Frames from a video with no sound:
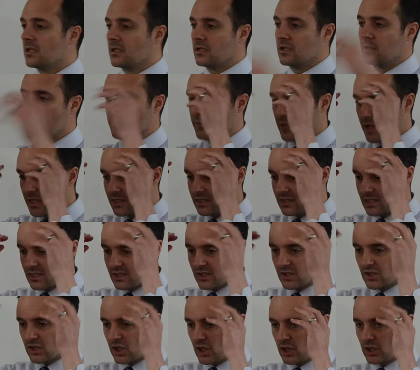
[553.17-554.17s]
Your brain is
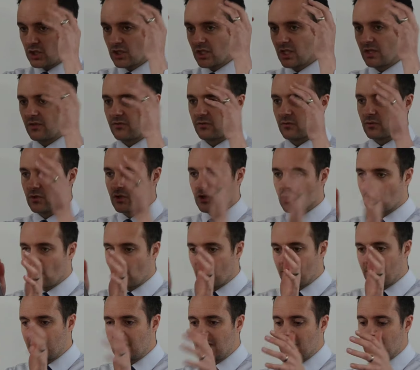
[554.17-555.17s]
searching through so
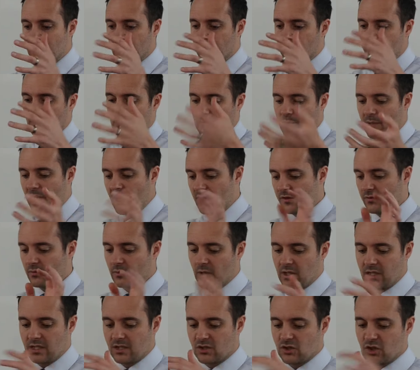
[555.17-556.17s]
many different
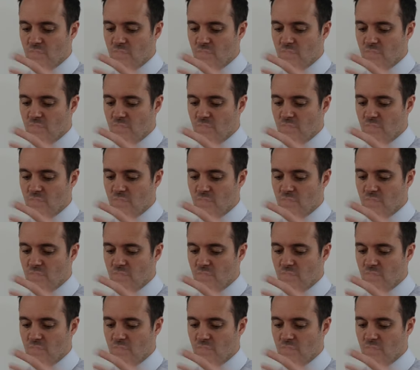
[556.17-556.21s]
pathways,